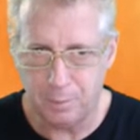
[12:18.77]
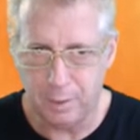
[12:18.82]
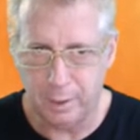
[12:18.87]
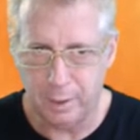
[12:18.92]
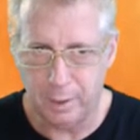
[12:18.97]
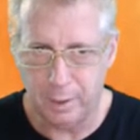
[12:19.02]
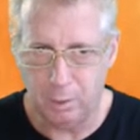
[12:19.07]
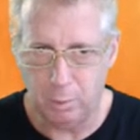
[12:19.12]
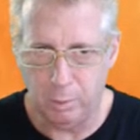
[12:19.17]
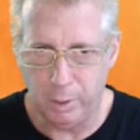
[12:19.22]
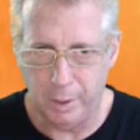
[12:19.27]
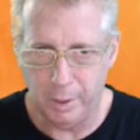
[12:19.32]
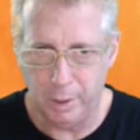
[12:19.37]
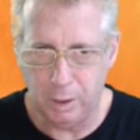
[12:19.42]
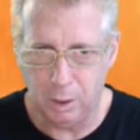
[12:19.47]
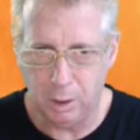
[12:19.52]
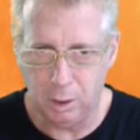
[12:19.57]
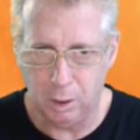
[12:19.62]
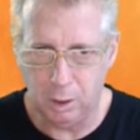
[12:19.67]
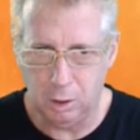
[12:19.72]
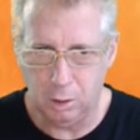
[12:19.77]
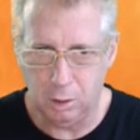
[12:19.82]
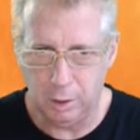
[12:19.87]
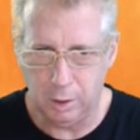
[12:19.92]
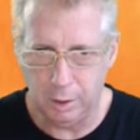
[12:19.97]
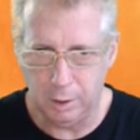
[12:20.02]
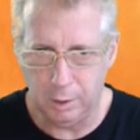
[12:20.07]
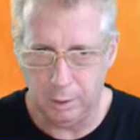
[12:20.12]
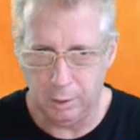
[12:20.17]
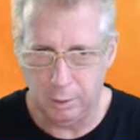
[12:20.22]
and away they go,
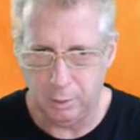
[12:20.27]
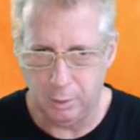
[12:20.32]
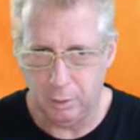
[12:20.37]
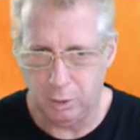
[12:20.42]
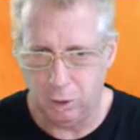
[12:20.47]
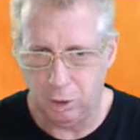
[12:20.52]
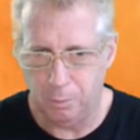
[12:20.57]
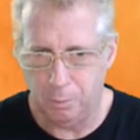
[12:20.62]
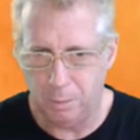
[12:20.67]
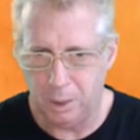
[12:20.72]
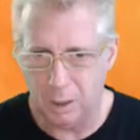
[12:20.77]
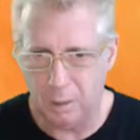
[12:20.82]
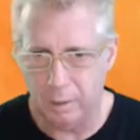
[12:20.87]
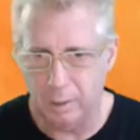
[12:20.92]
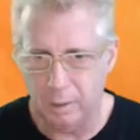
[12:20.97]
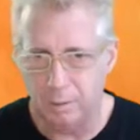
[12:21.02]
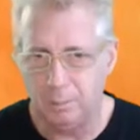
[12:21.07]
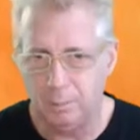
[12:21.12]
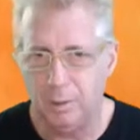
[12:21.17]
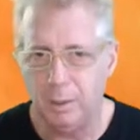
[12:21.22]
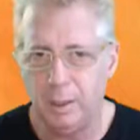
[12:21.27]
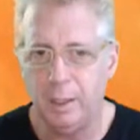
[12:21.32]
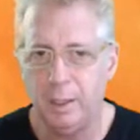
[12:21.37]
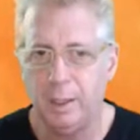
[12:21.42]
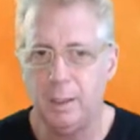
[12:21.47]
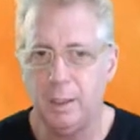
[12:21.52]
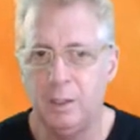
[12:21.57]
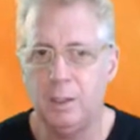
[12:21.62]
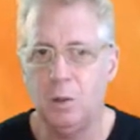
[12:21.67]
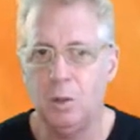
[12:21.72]
and no problem,
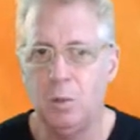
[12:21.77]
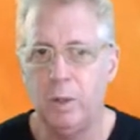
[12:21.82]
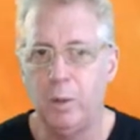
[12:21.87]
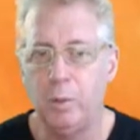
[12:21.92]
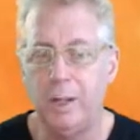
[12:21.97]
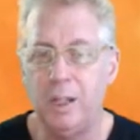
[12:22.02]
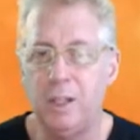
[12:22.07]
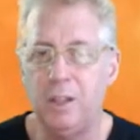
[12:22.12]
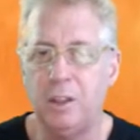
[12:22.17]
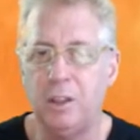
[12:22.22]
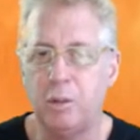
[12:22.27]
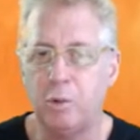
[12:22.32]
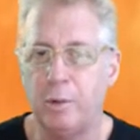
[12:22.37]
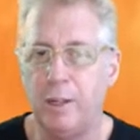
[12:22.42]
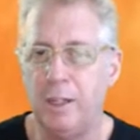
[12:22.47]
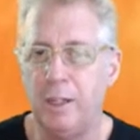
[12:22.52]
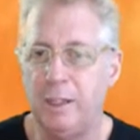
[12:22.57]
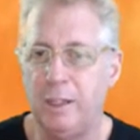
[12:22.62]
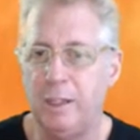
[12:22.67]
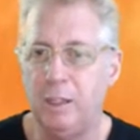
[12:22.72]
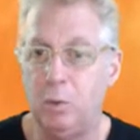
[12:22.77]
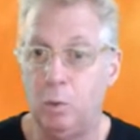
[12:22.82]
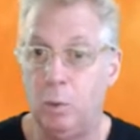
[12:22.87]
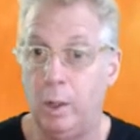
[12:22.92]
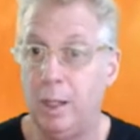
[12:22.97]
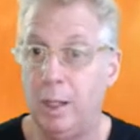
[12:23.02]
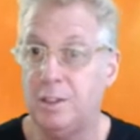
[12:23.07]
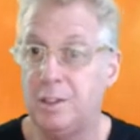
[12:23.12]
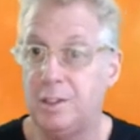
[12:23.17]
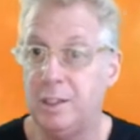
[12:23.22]
and we win 3-0
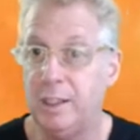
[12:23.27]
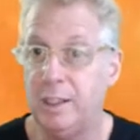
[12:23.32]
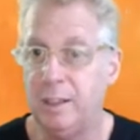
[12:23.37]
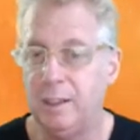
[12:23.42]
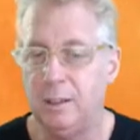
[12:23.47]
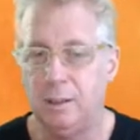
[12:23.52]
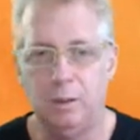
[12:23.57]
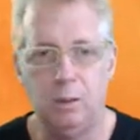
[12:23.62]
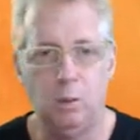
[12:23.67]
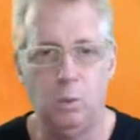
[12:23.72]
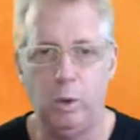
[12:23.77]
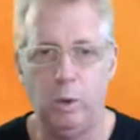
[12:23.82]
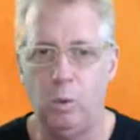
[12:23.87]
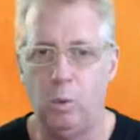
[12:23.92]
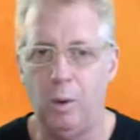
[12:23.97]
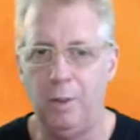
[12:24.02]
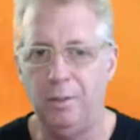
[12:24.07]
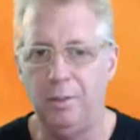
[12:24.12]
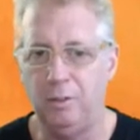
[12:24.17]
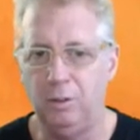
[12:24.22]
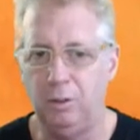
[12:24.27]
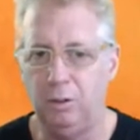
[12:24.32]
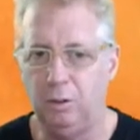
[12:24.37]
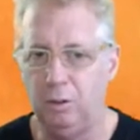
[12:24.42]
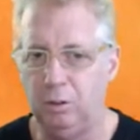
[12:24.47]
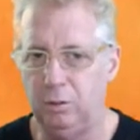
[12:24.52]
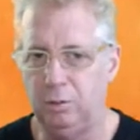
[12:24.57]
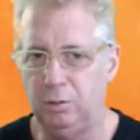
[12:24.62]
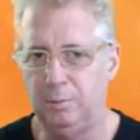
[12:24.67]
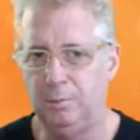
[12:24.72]
once again. Well, wonderful.